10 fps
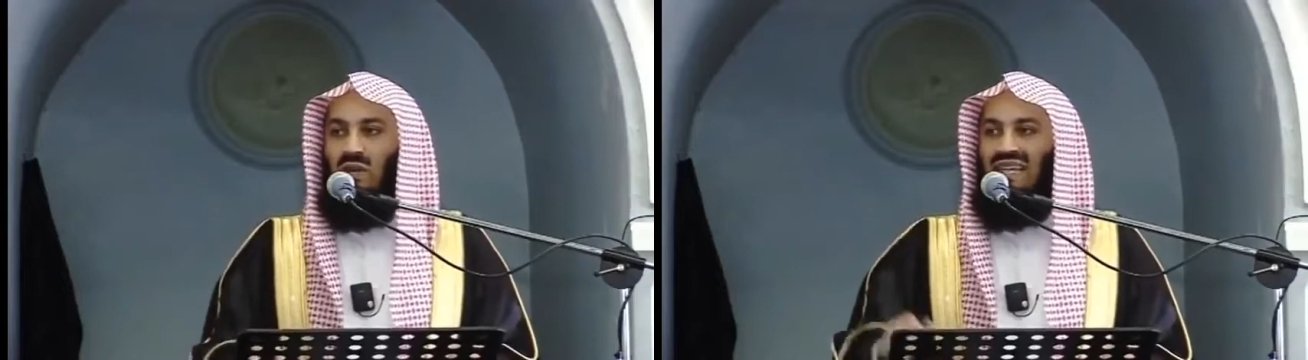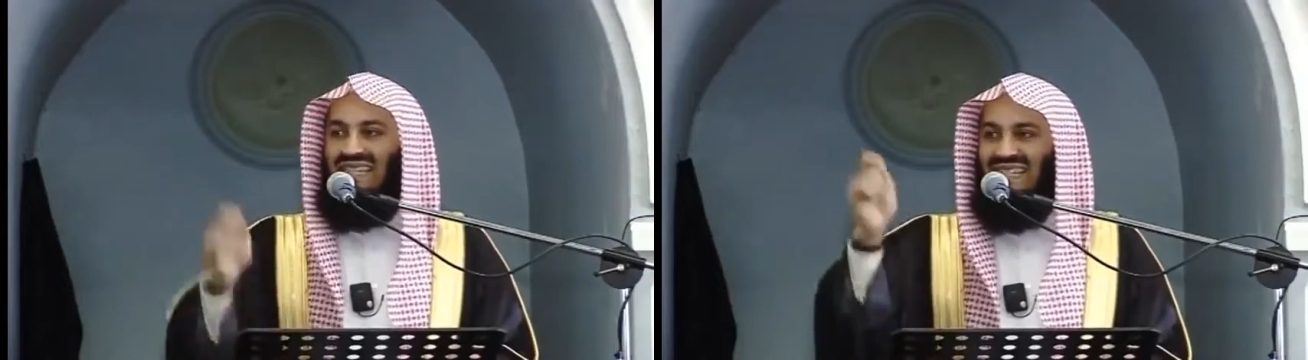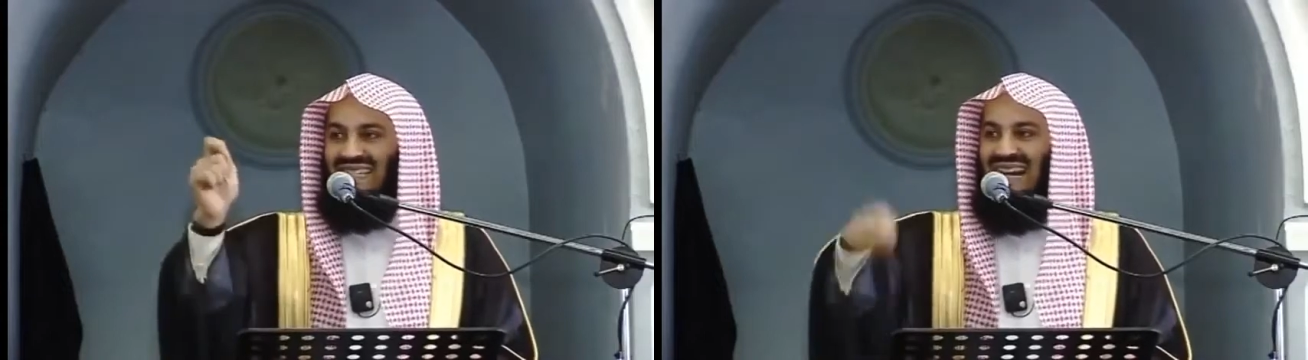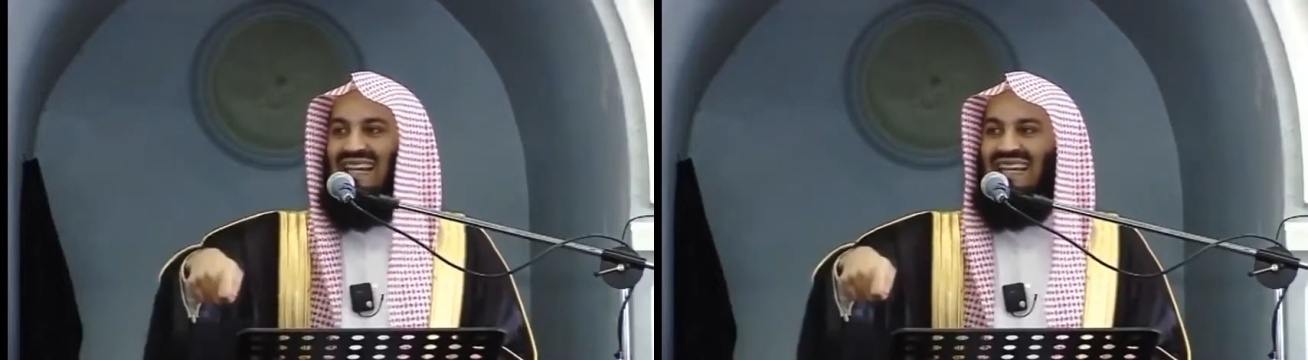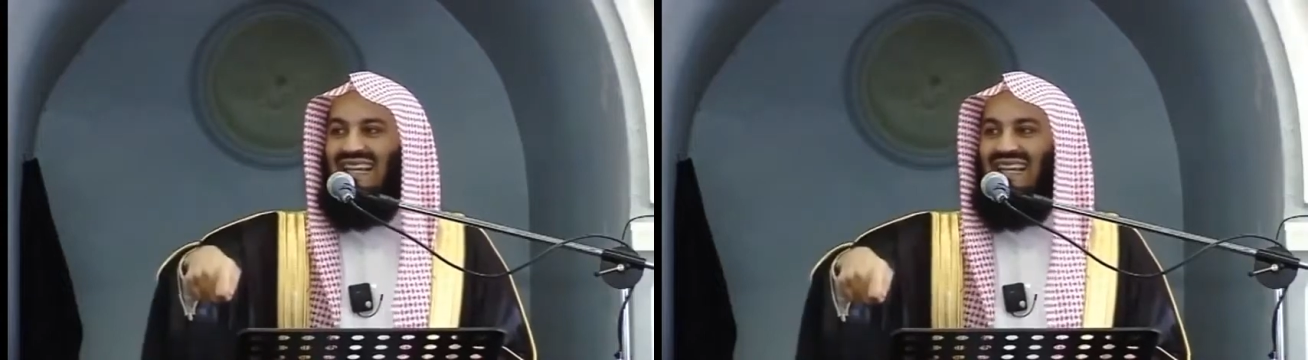So he
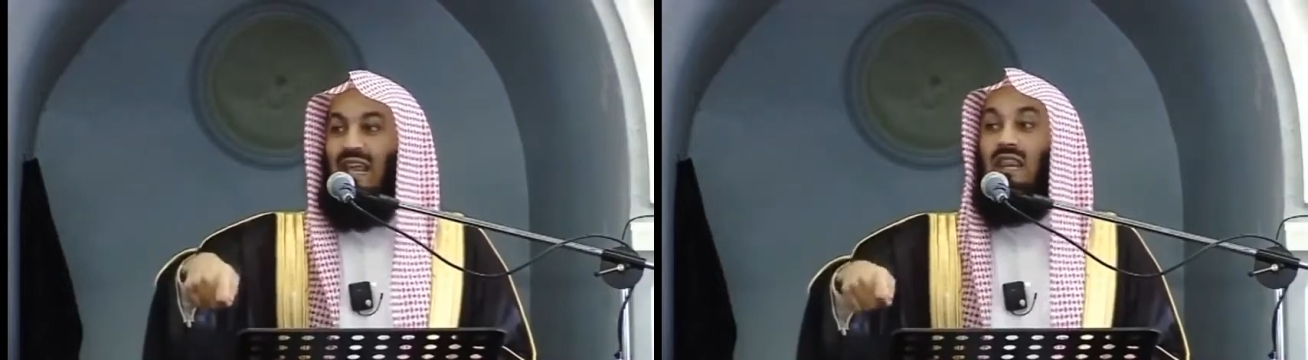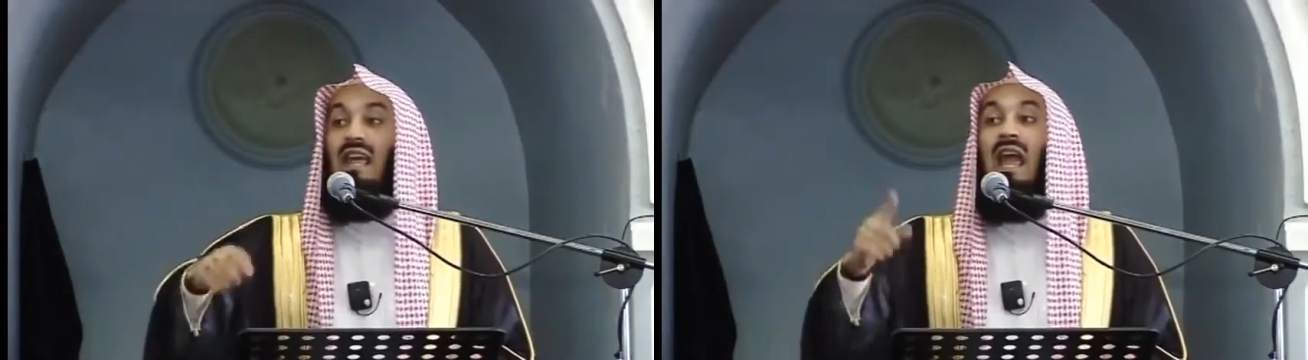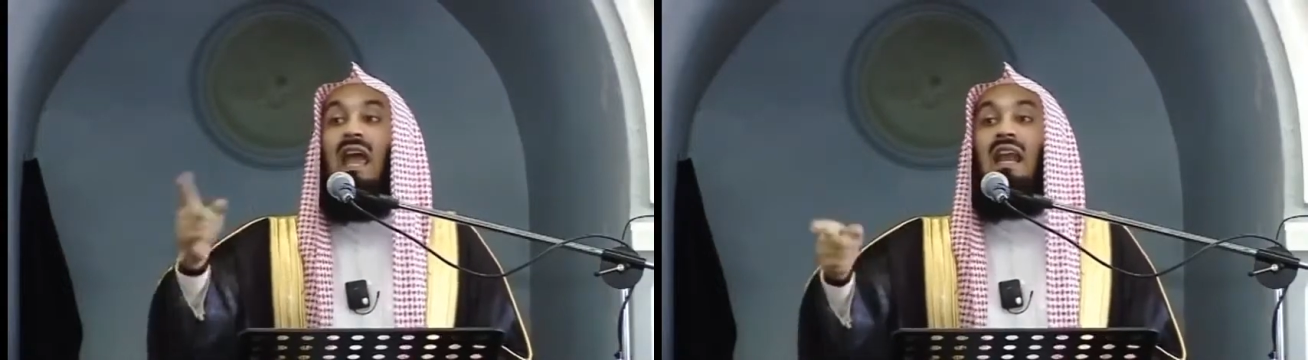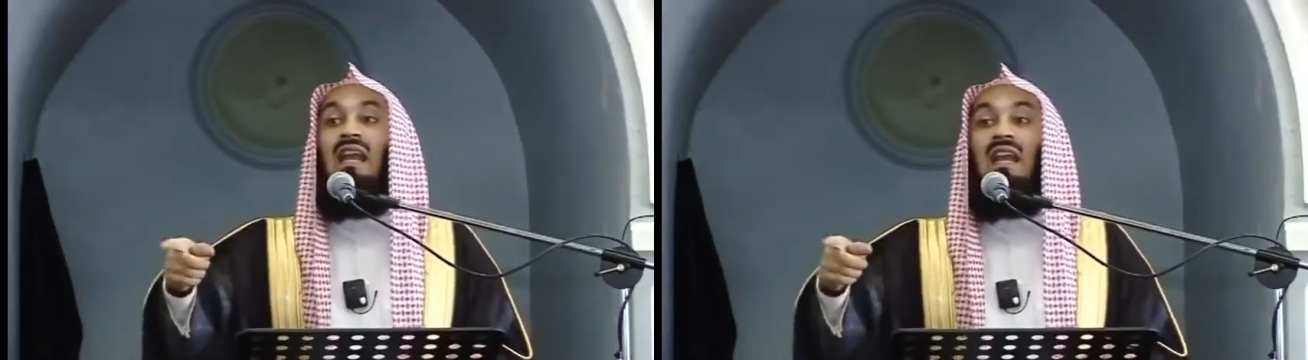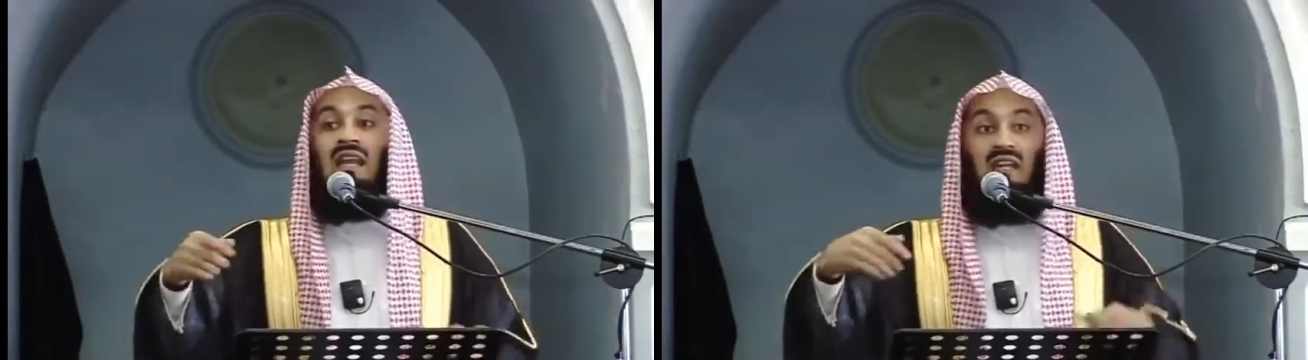struck,
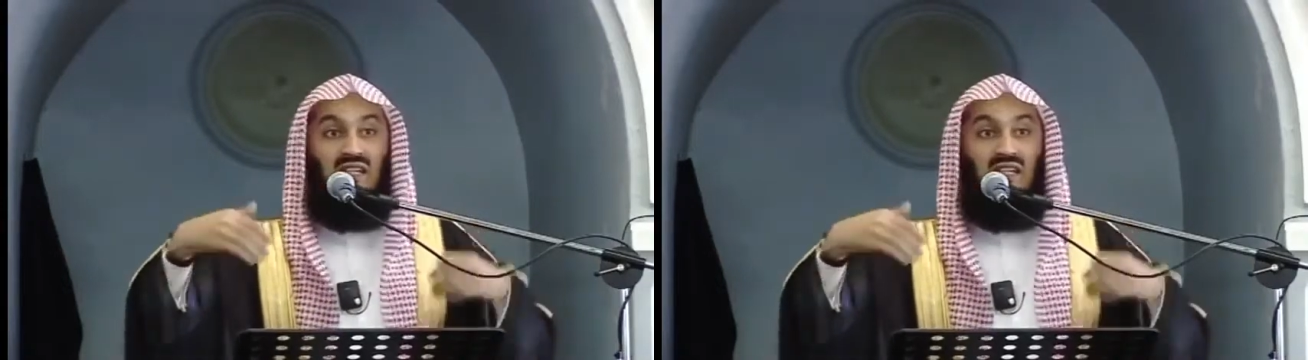then